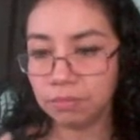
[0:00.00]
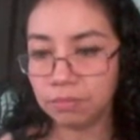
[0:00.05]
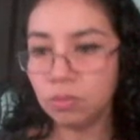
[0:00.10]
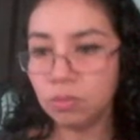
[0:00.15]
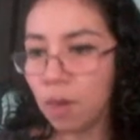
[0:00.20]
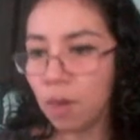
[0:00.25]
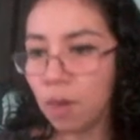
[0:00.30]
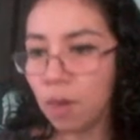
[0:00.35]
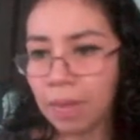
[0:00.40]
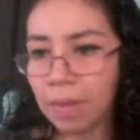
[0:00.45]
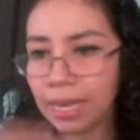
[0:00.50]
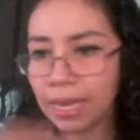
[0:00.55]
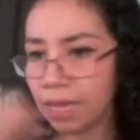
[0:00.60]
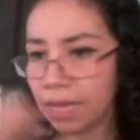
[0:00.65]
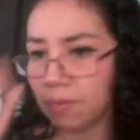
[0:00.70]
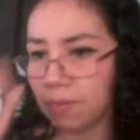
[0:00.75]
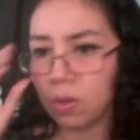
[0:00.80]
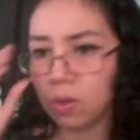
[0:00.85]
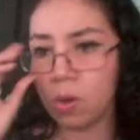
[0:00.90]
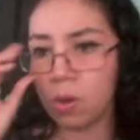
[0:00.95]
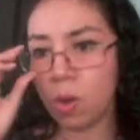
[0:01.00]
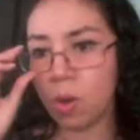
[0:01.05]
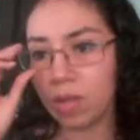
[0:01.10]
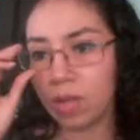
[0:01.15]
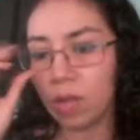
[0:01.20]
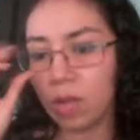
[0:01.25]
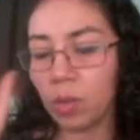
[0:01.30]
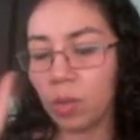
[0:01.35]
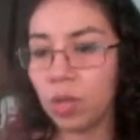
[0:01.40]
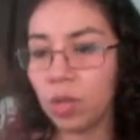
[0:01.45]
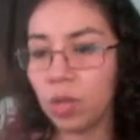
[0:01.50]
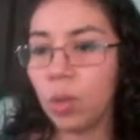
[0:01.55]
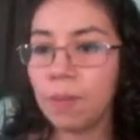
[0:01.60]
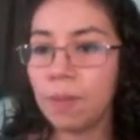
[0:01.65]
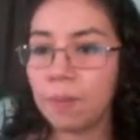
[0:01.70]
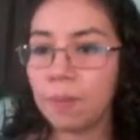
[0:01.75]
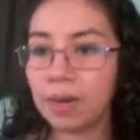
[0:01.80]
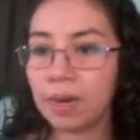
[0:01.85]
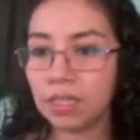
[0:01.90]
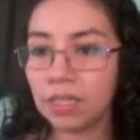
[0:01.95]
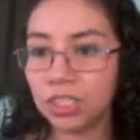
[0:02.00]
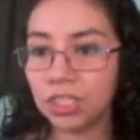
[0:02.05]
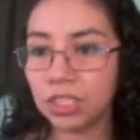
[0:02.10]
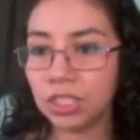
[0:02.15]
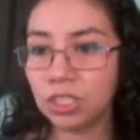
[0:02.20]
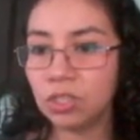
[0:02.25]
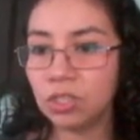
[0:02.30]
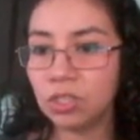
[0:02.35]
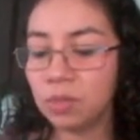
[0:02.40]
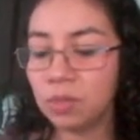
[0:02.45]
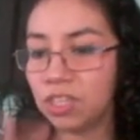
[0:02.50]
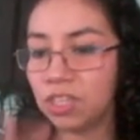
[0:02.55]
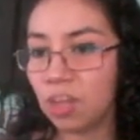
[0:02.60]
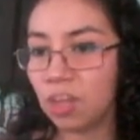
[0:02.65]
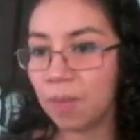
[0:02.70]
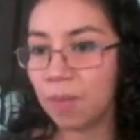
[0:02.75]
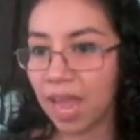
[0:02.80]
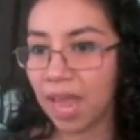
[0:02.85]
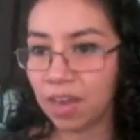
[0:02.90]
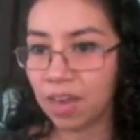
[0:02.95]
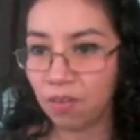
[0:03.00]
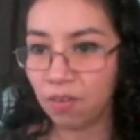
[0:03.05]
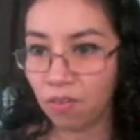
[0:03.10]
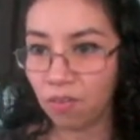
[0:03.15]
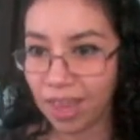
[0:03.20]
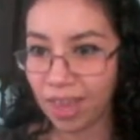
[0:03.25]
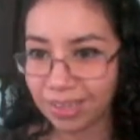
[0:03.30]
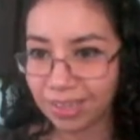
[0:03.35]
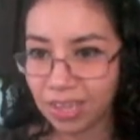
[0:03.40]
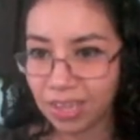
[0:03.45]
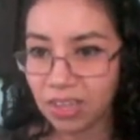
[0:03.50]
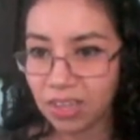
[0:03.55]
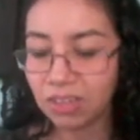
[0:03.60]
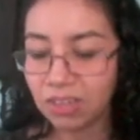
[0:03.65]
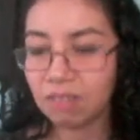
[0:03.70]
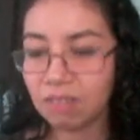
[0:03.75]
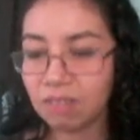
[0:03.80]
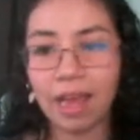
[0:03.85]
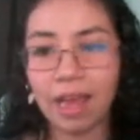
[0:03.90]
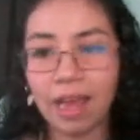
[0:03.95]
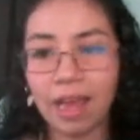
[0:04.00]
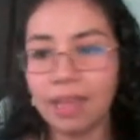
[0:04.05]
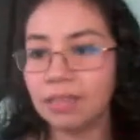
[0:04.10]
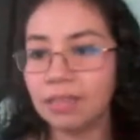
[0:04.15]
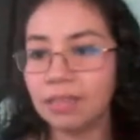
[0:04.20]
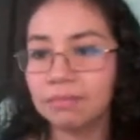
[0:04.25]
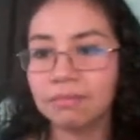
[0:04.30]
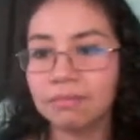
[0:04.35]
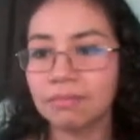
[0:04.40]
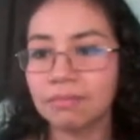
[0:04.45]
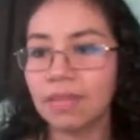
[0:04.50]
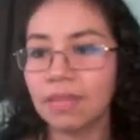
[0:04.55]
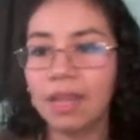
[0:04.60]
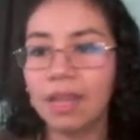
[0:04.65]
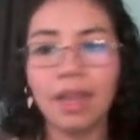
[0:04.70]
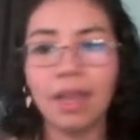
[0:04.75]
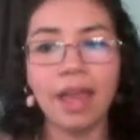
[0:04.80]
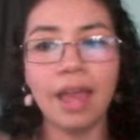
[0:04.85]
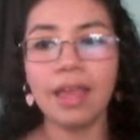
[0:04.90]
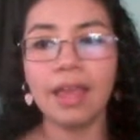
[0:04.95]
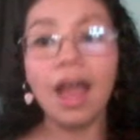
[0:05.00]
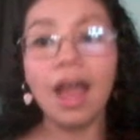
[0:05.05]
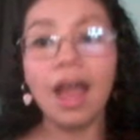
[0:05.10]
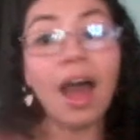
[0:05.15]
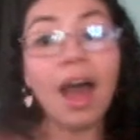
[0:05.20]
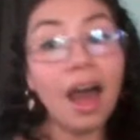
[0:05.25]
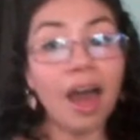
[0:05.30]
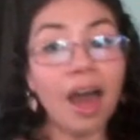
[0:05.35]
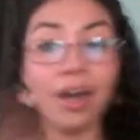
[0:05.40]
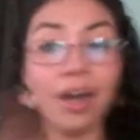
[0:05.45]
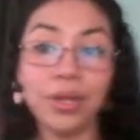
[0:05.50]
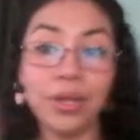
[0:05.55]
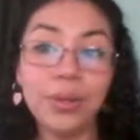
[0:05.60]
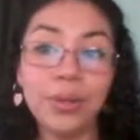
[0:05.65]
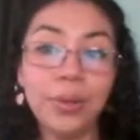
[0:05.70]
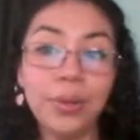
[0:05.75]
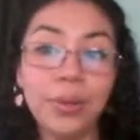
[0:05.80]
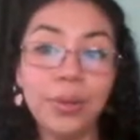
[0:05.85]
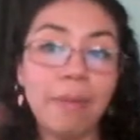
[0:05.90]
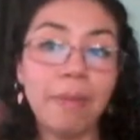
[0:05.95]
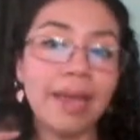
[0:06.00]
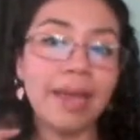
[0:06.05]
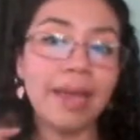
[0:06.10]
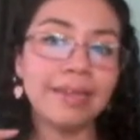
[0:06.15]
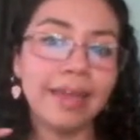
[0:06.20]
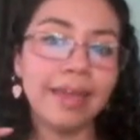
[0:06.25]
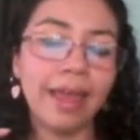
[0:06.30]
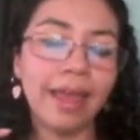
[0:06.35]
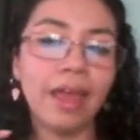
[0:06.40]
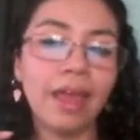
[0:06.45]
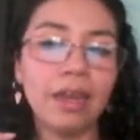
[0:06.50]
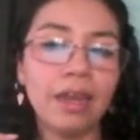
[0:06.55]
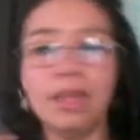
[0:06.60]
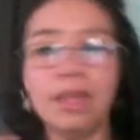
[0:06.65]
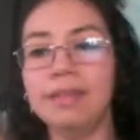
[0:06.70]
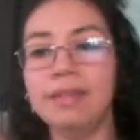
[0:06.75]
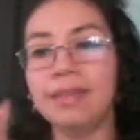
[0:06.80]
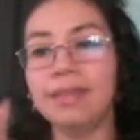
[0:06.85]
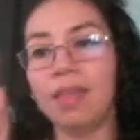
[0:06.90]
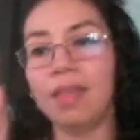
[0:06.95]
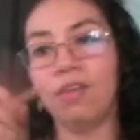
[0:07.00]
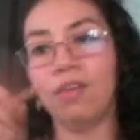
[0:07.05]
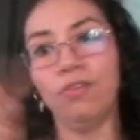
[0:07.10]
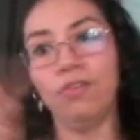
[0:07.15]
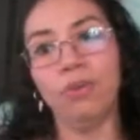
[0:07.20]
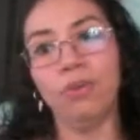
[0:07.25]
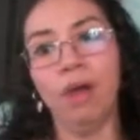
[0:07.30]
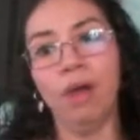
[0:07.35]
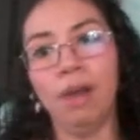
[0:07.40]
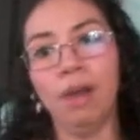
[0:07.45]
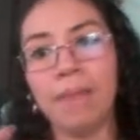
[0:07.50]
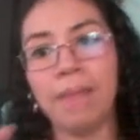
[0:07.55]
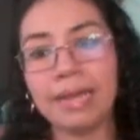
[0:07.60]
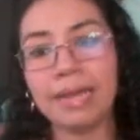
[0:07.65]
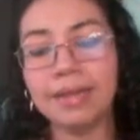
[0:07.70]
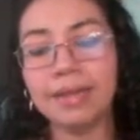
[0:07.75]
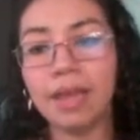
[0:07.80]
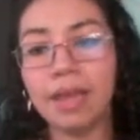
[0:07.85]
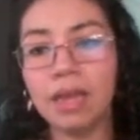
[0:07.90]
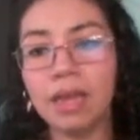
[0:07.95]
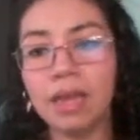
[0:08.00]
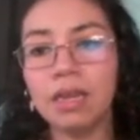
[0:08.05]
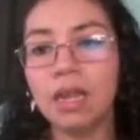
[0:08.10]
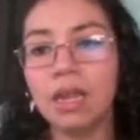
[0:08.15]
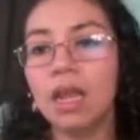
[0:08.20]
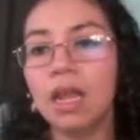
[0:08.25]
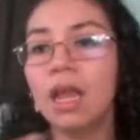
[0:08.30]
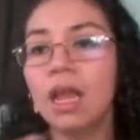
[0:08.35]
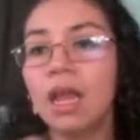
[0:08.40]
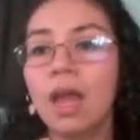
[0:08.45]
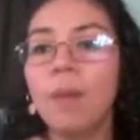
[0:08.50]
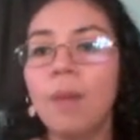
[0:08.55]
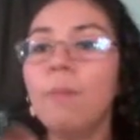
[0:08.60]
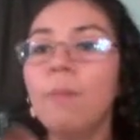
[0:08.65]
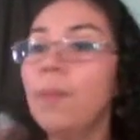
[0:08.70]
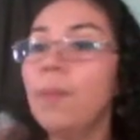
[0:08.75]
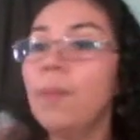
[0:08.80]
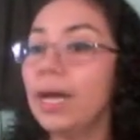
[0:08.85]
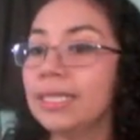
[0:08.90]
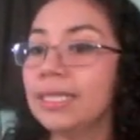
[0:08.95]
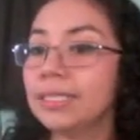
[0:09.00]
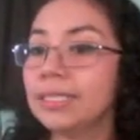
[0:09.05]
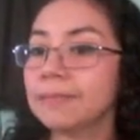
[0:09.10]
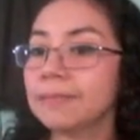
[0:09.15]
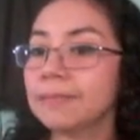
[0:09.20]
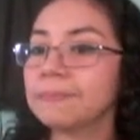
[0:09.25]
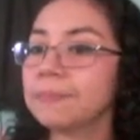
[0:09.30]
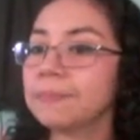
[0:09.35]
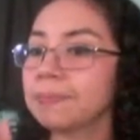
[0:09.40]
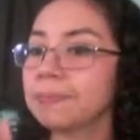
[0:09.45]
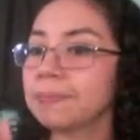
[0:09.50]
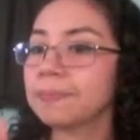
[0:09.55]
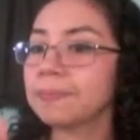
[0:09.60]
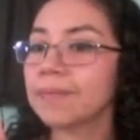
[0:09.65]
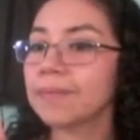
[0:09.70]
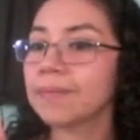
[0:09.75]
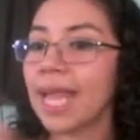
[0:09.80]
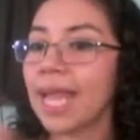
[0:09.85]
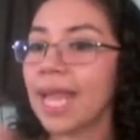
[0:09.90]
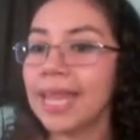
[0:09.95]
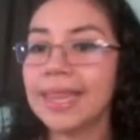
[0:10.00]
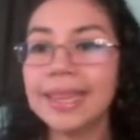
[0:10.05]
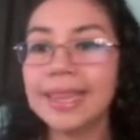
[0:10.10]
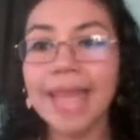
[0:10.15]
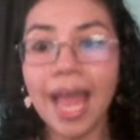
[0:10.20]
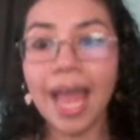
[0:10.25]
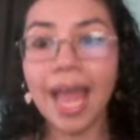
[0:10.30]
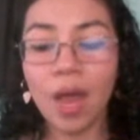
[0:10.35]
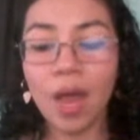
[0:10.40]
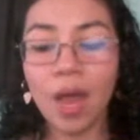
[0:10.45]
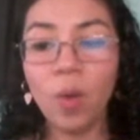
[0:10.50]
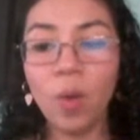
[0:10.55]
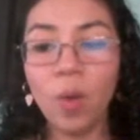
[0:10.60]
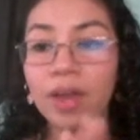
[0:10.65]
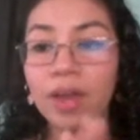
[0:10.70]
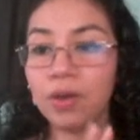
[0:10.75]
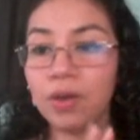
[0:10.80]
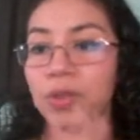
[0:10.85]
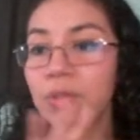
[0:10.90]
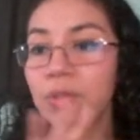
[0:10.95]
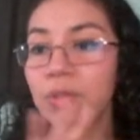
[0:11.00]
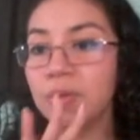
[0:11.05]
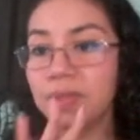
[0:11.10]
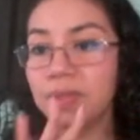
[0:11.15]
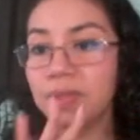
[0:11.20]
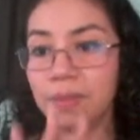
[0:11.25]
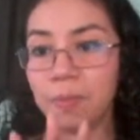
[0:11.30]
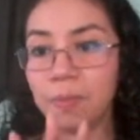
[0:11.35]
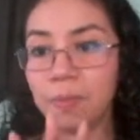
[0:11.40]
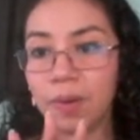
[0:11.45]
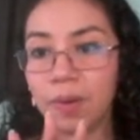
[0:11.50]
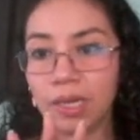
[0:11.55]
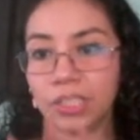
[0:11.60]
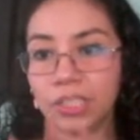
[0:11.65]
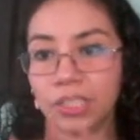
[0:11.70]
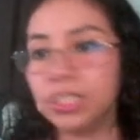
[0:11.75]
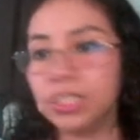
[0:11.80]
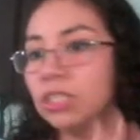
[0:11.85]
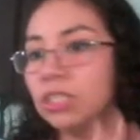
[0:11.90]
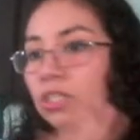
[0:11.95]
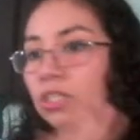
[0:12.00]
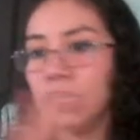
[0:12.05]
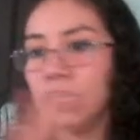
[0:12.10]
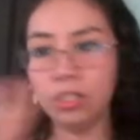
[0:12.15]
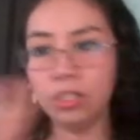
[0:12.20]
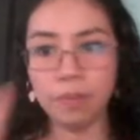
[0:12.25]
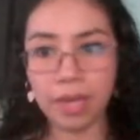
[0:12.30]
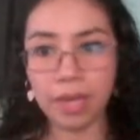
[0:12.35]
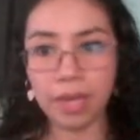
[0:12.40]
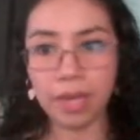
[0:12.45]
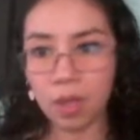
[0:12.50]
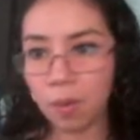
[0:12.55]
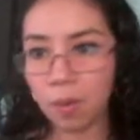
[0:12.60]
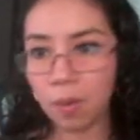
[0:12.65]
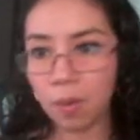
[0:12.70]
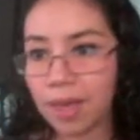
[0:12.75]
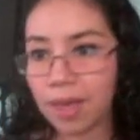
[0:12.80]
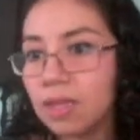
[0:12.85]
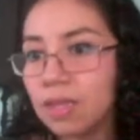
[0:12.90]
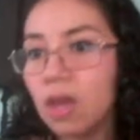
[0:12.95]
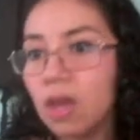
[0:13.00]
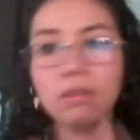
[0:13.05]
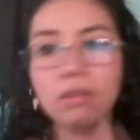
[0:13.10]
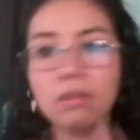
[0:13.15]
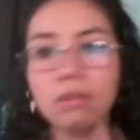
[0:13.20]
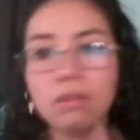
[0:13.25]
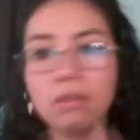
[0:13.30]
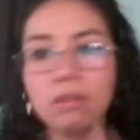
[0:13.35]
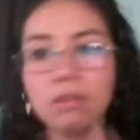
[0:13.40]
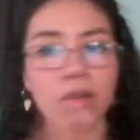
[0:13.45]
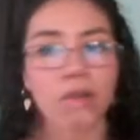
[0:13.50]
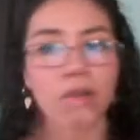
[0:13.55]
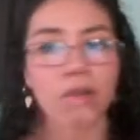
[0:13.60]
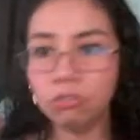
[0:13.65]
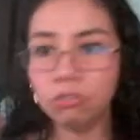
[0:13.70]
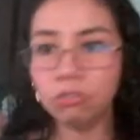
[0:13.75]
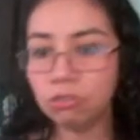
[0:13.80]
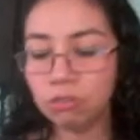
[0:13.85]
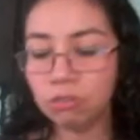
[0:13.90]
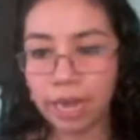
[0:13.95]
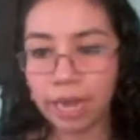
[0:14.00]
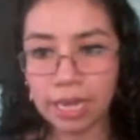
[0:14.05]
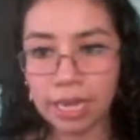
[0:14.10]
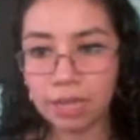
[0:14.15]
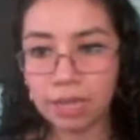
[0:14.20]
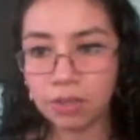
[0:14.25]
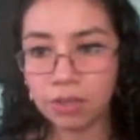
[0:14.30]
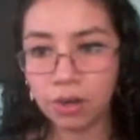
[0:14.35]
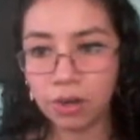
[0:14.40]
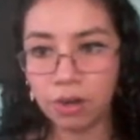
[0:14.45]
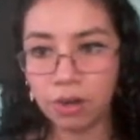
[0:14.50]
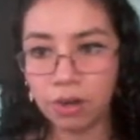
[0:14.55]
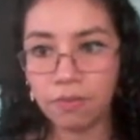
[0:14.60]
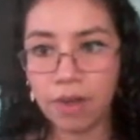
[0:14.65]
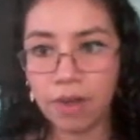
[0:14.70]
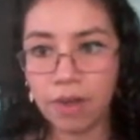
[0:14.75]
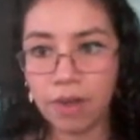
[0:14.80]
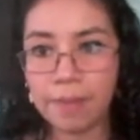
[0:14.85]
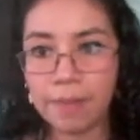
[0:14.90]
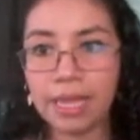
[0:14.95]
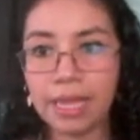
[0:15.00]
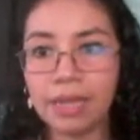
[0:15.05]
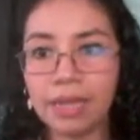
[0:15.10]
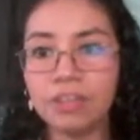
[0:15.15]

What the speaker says: Normally, you know that we do inversions with some kind of questions, right? Like, are you Mexican? Instead of you are Mexican. But now we are going to use inversion not to make a question, not to do any sort of grammatical